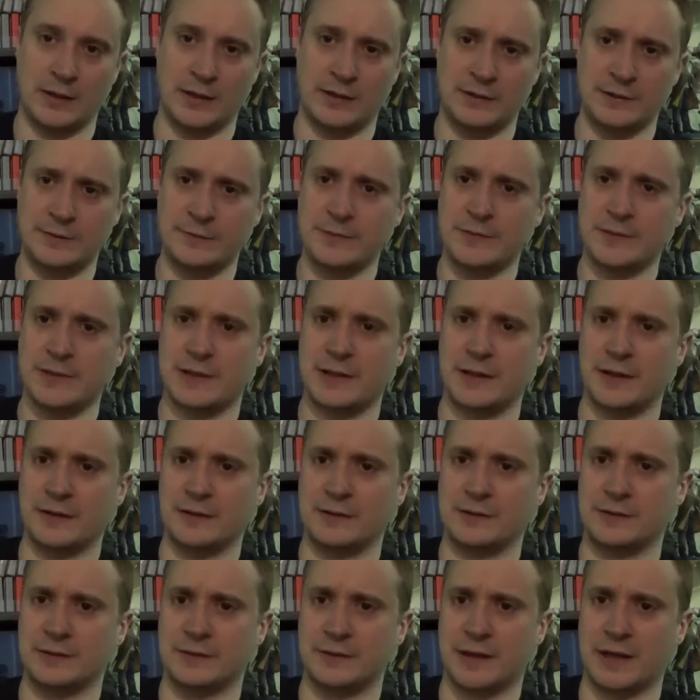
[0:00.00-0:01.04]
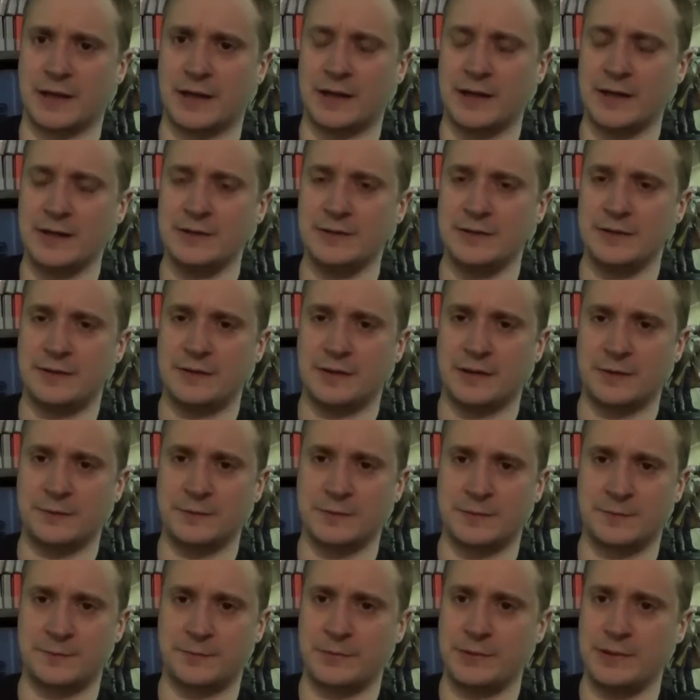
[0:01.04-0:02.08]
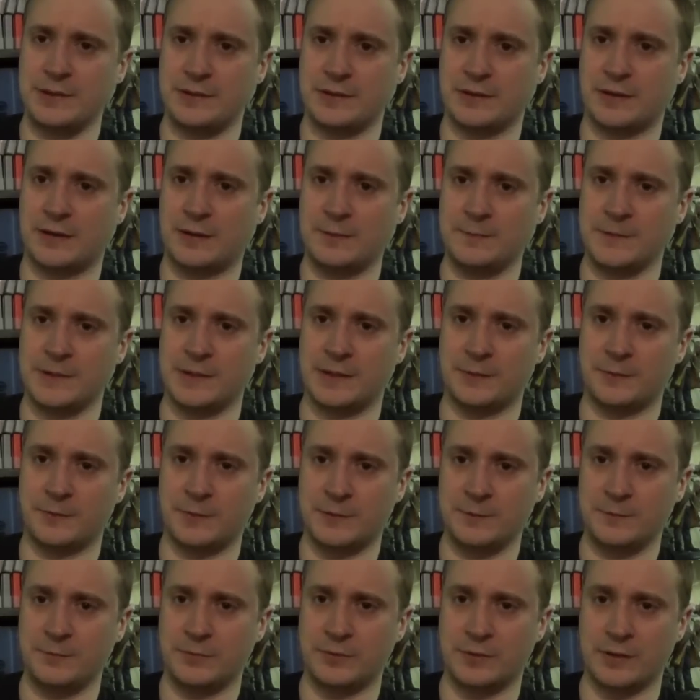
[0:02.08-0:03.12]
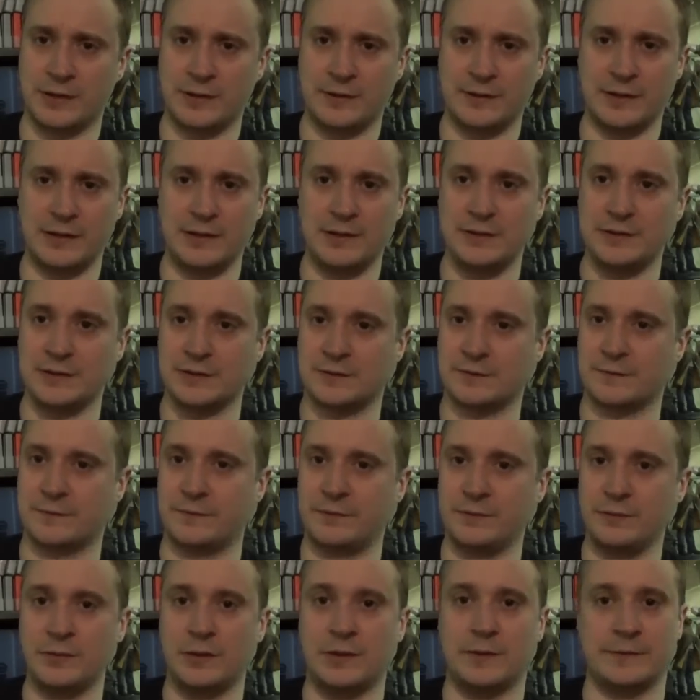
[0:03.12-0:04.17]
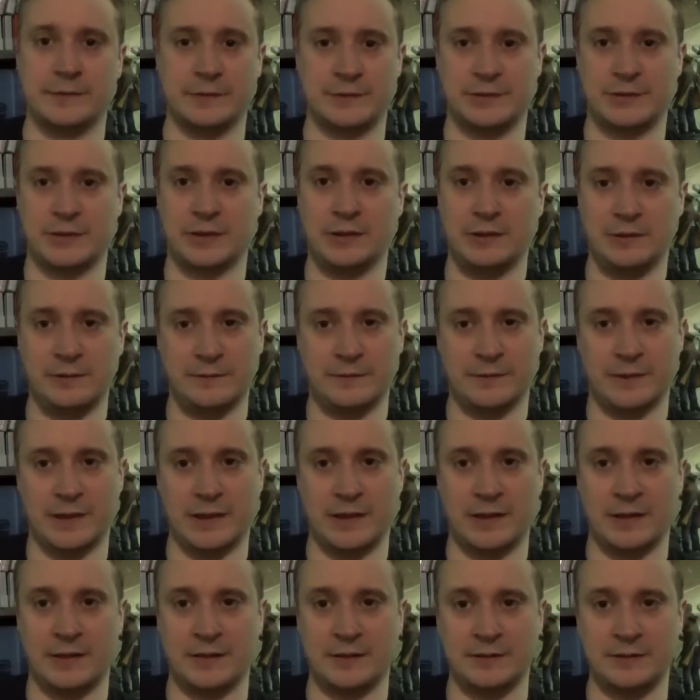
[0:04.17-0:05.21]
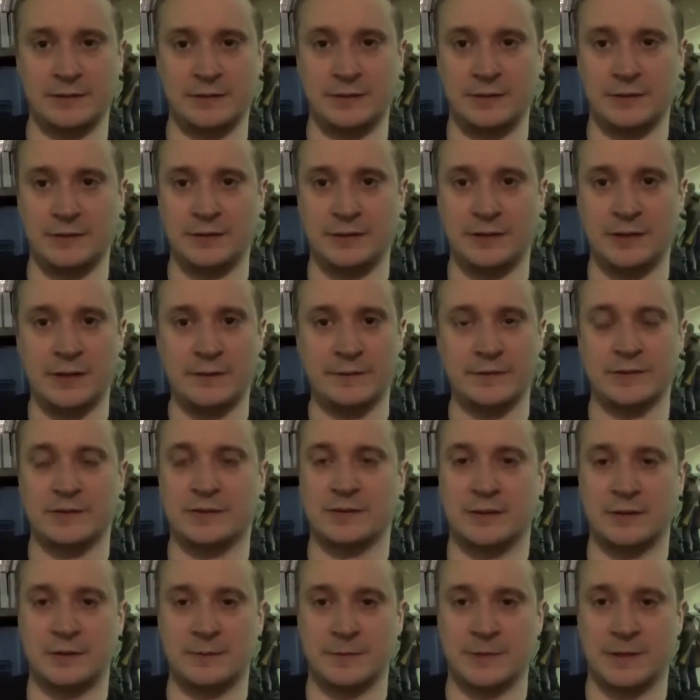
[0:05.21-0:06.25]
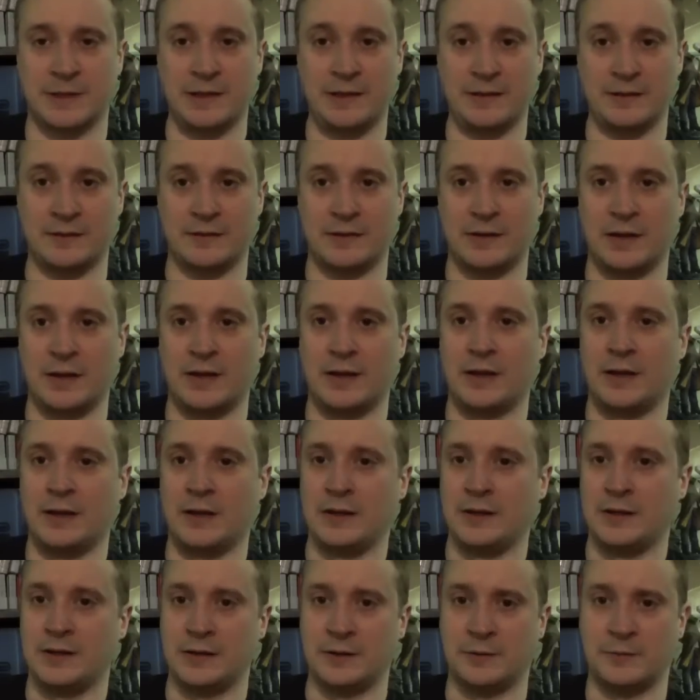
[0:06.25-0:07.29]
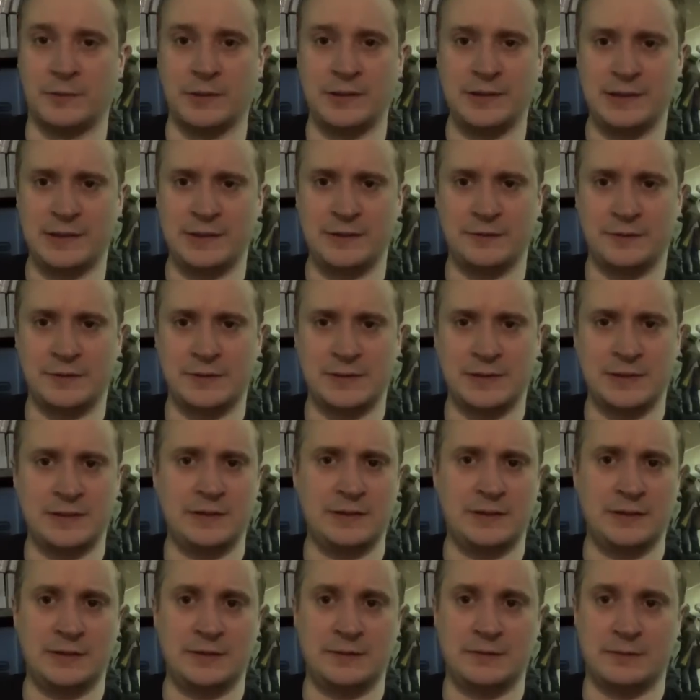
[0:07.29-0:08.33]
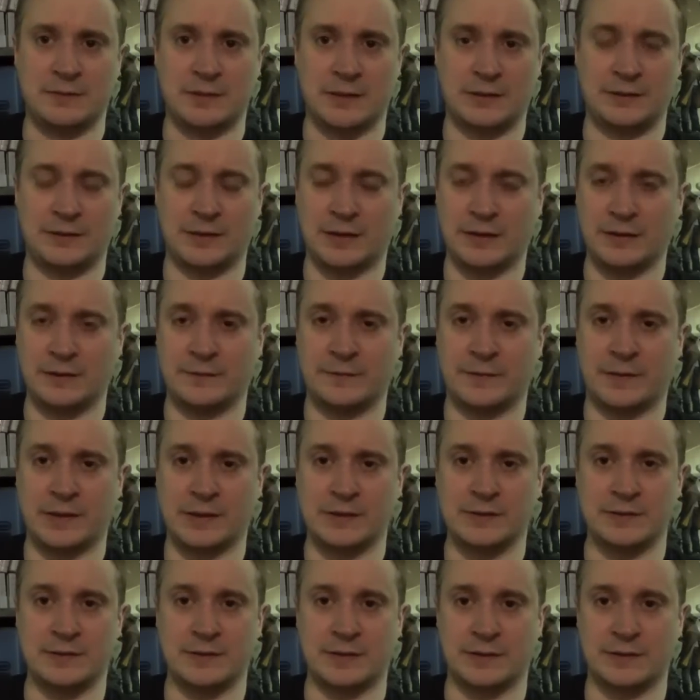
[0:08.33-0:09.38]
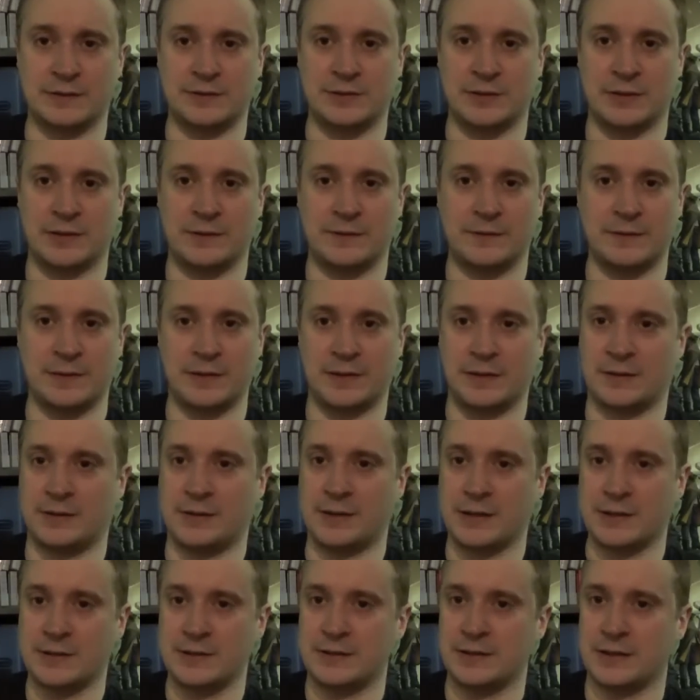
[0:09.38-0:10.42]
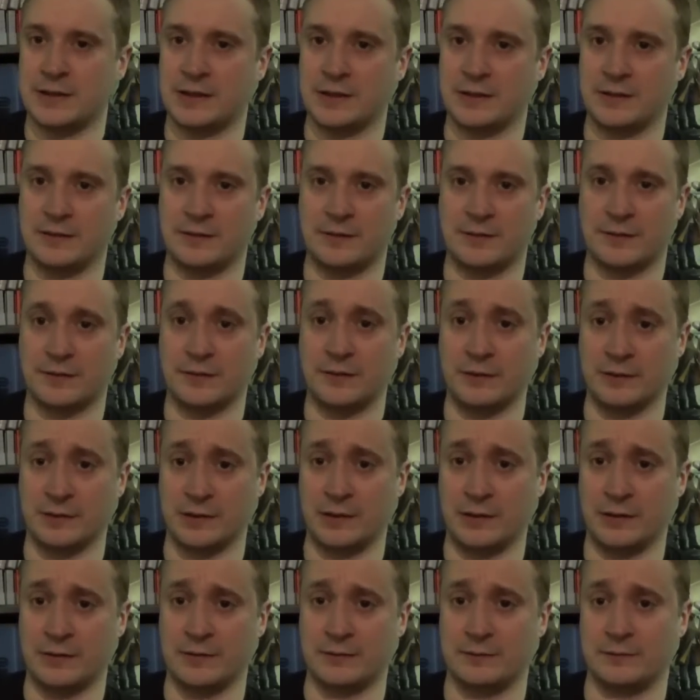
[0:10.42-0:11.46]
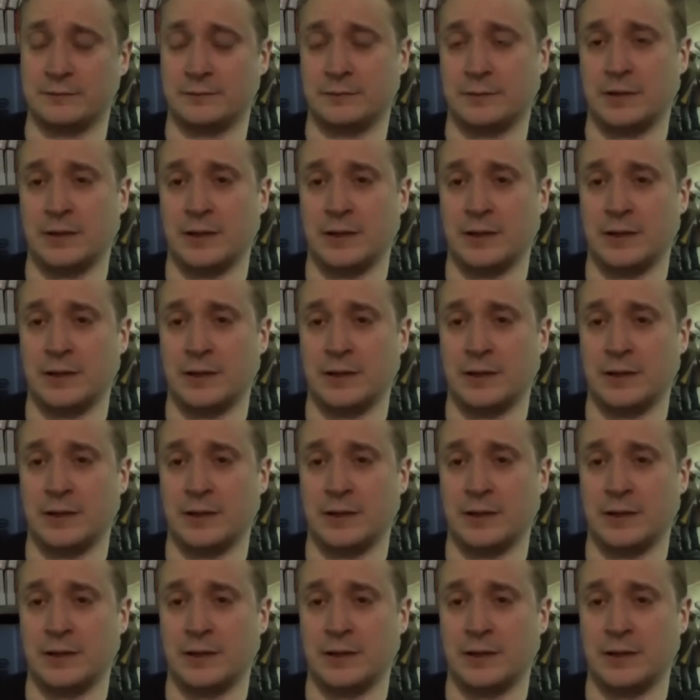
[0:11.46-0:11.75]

And this was a character that I actually thought was pretty common at one point, and then it just flew off the shelf, and you never saw him again. You know, one day you'd see a ton of foxes on the shelf, and then the next day, they're all gone.